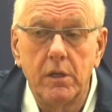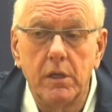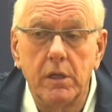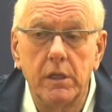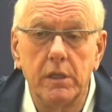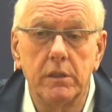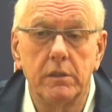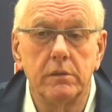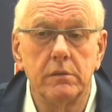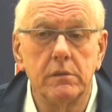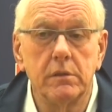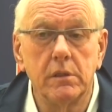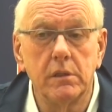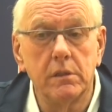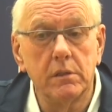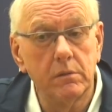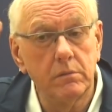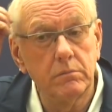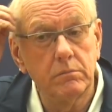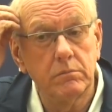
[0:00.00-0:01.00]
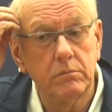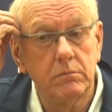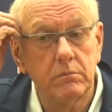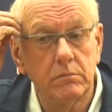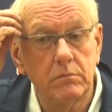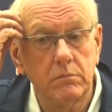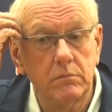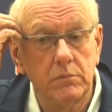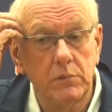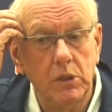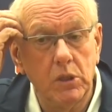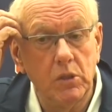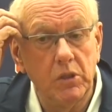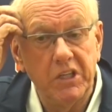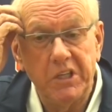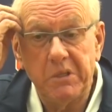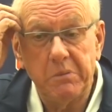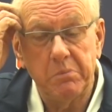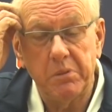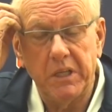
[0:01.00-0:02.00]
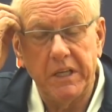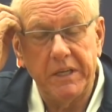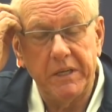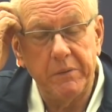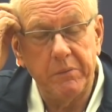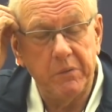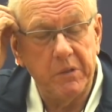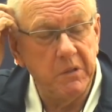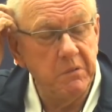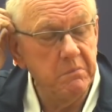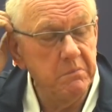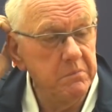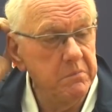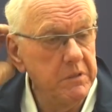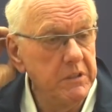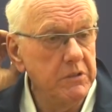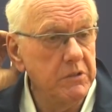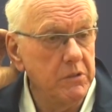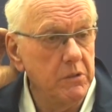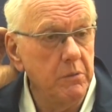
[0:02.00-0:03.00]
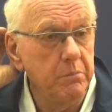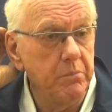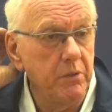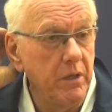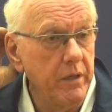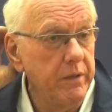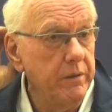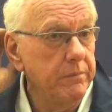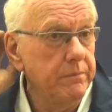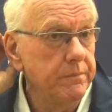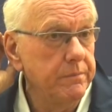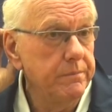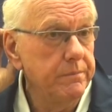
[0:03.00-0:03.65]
And he can play anywhere. He's a good player.